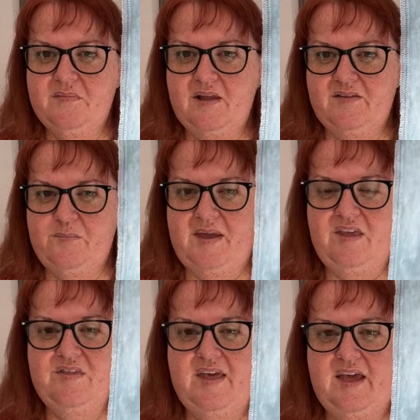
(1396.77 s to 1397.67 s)
it's
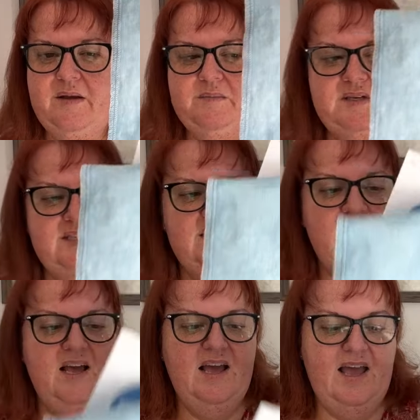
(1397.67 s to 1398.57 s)
bee themed
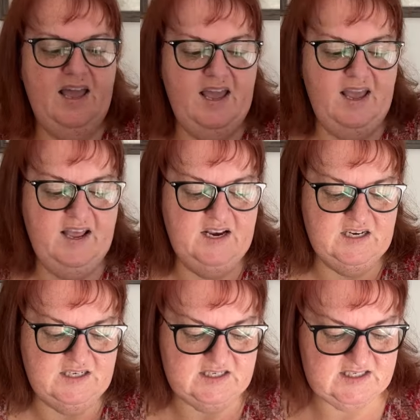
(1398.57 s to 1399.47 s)

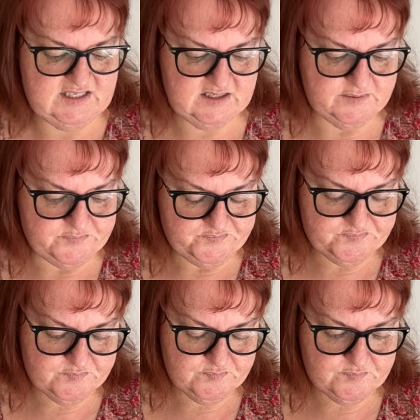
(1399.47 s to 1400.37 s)
and
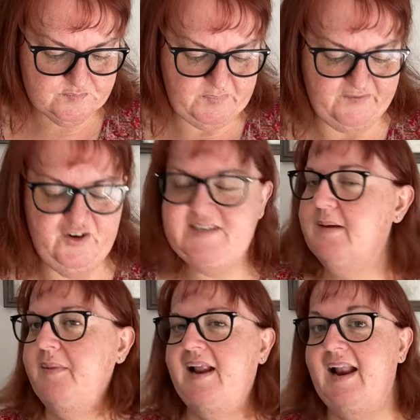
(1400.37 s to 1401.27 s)
a very
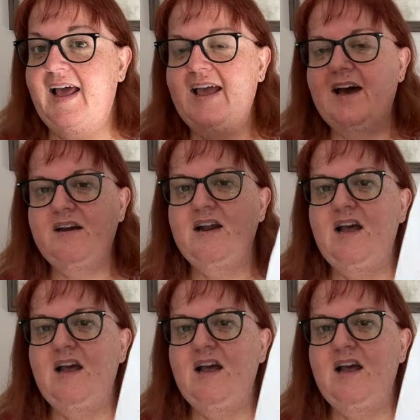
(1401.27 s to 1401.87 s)
similar layout.